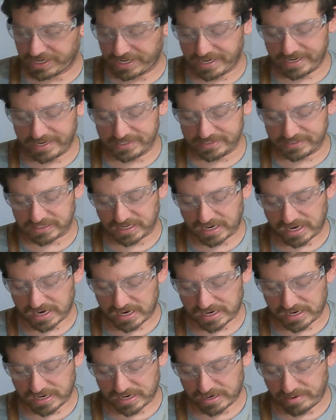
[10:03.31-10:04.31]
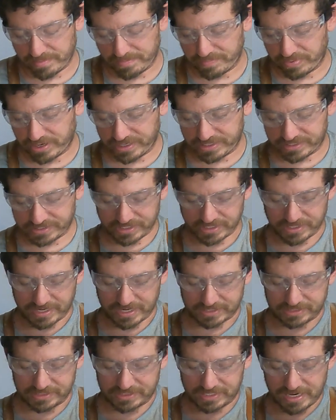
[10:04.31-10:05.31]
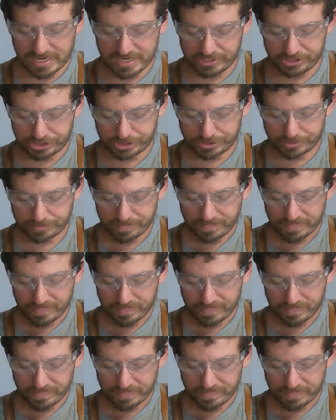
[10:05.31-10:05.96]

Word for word: what he is. Um, but next stage